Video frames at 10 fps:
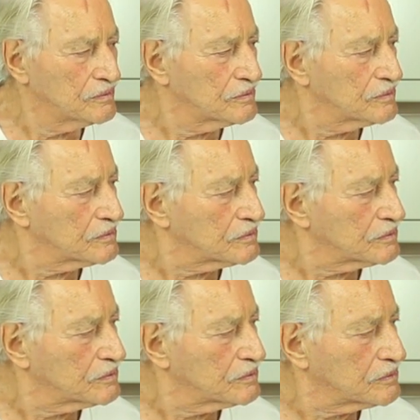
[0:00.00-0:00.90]

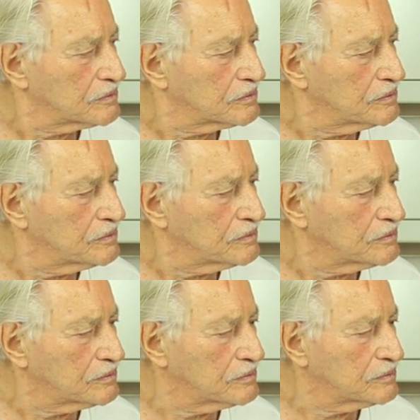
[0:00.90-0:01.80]

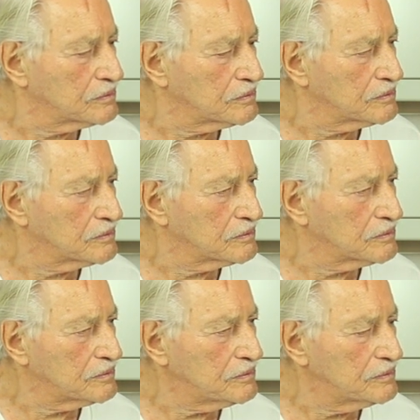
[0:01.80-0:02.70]

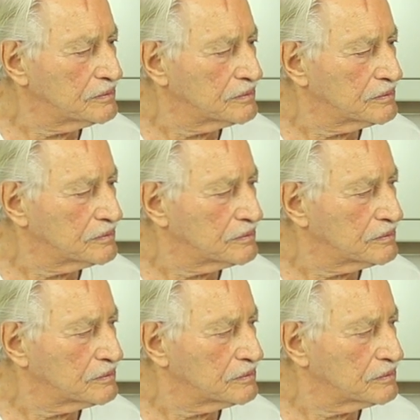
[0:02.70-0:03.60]

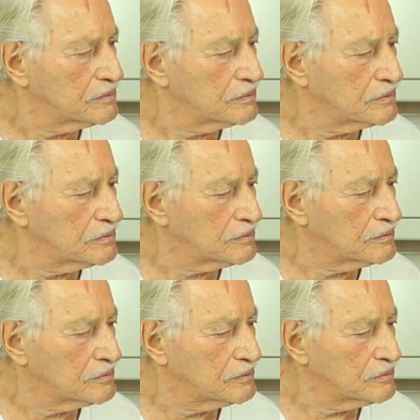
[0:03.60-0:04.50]

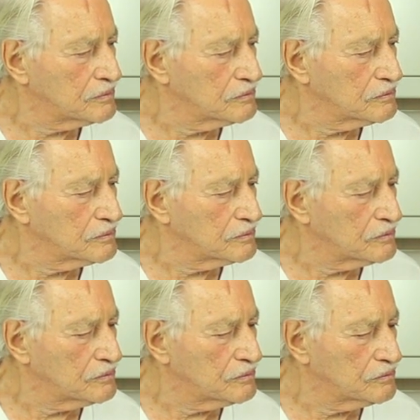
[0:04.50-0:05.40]

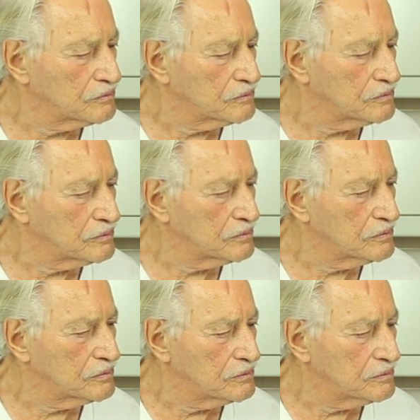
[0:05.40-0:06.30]

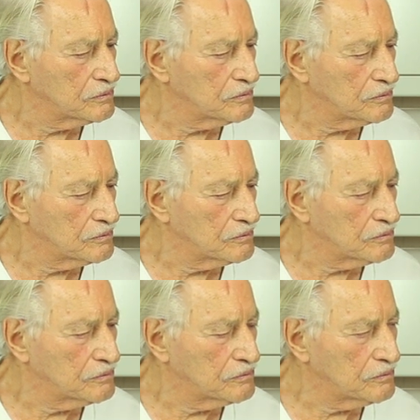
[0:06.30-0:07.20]

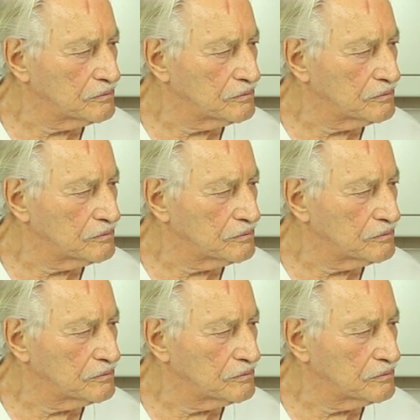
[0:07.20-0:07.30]
The person shown says nothing.